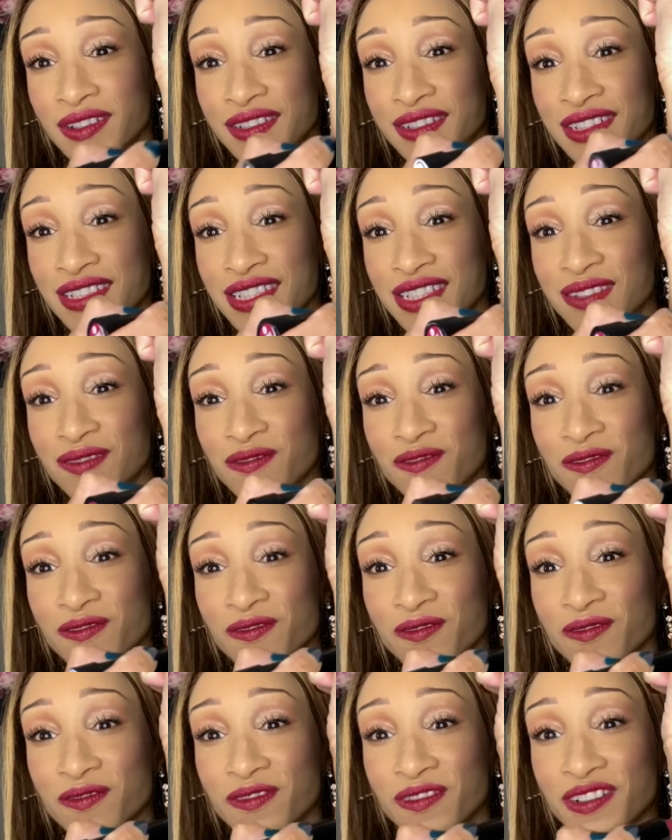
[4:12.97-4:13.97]
Just
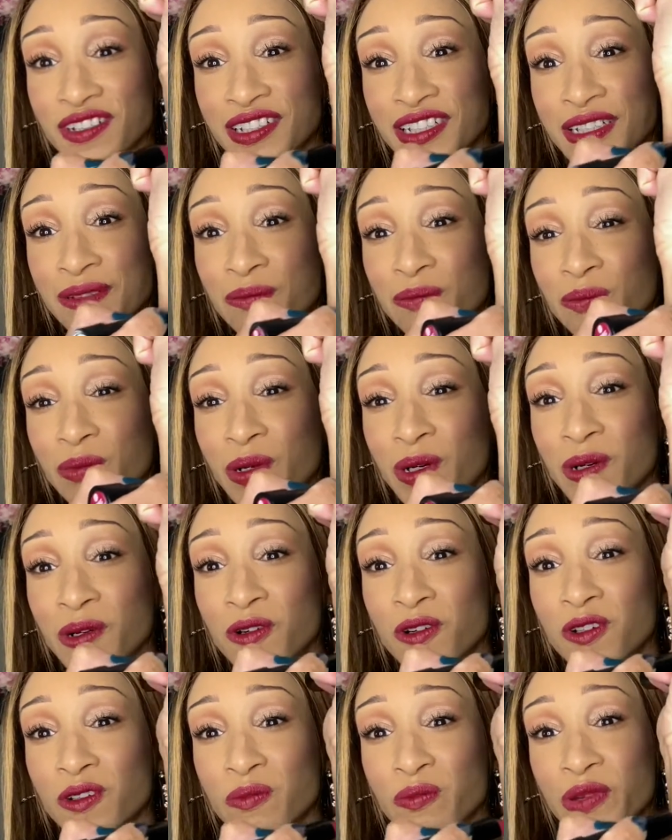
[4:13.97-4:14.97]
really
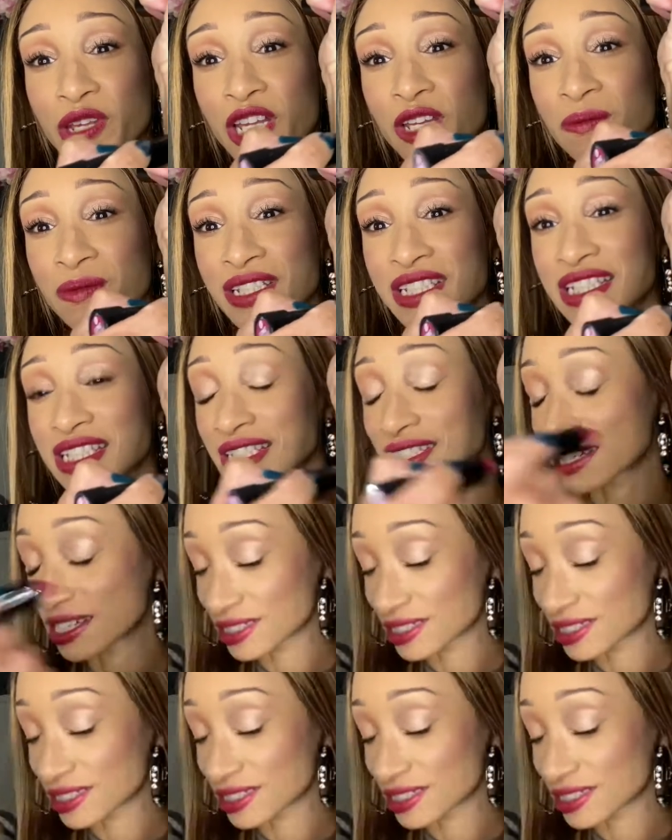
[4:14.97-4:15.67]
bold, pigmented.